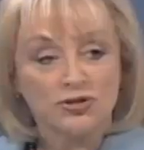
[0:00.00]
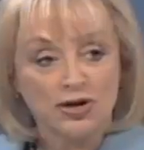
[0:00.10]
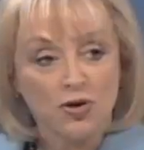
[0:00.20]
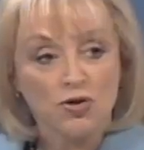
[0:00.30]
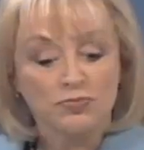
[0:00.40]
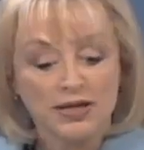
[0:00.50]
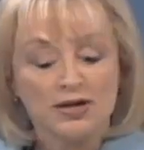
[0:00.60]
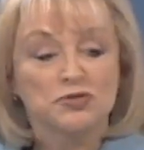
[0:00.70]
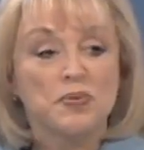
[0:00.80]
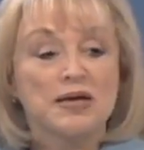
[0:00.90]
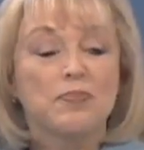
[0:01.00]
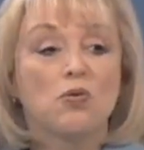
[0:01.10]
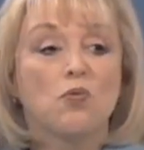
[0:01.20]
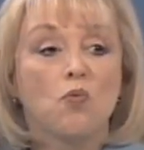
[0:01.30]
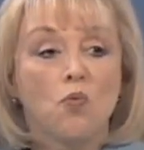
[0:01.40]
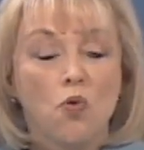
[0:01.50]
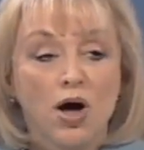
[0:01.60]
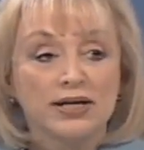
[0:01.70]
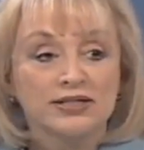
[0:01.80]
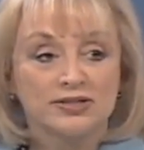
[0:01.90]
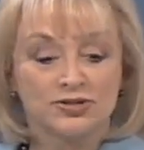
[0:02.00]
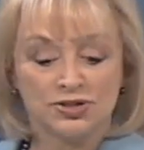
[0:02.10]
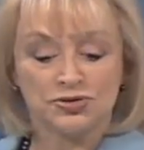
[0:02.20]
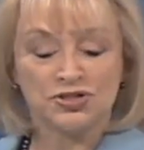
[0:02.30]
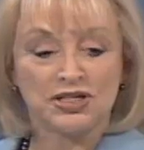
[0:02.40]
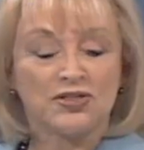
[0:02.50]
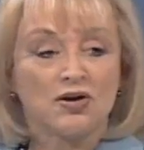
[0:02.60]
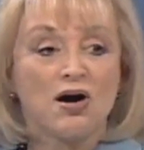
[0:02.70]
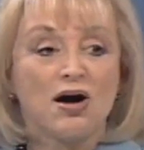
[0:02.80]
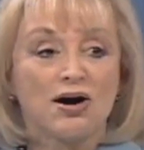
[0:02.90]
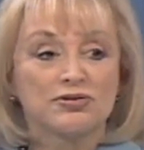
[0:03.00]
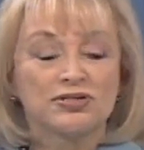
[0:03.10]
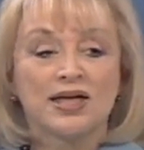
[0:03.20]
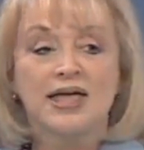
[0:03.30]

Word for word: their own because people wanted to see the cars